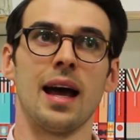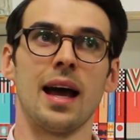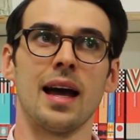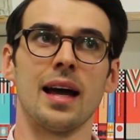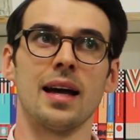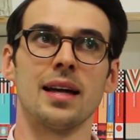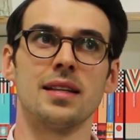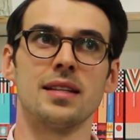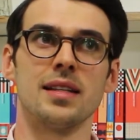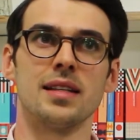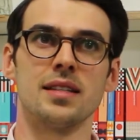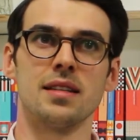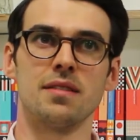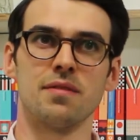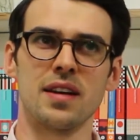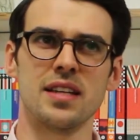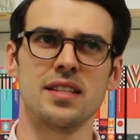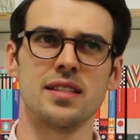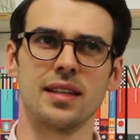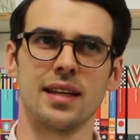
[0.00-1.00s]
and his
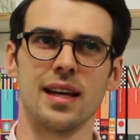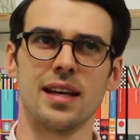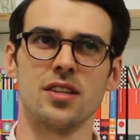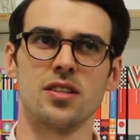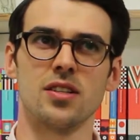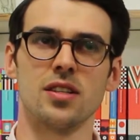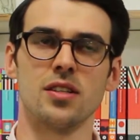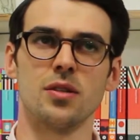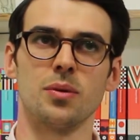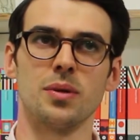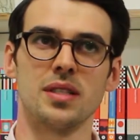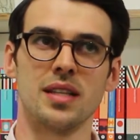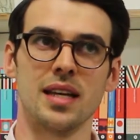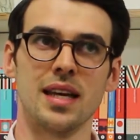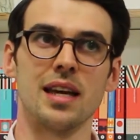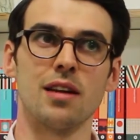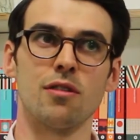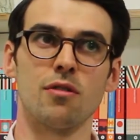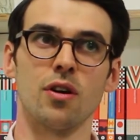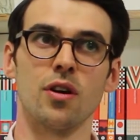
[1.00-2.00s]
investigation into his
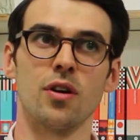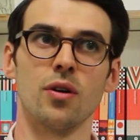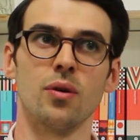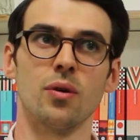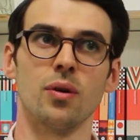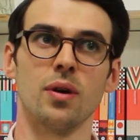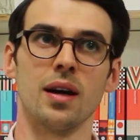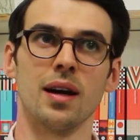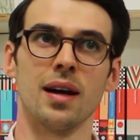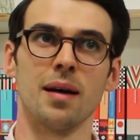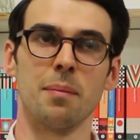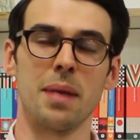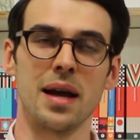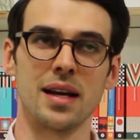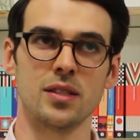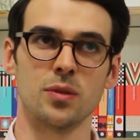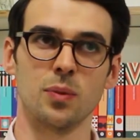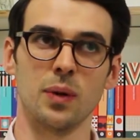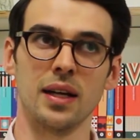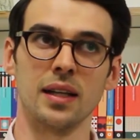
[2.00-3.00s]
hero,
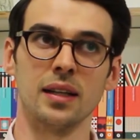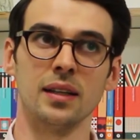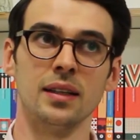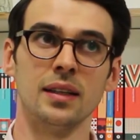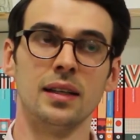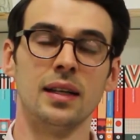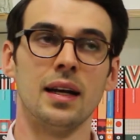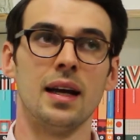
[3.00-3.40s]
Maxwell.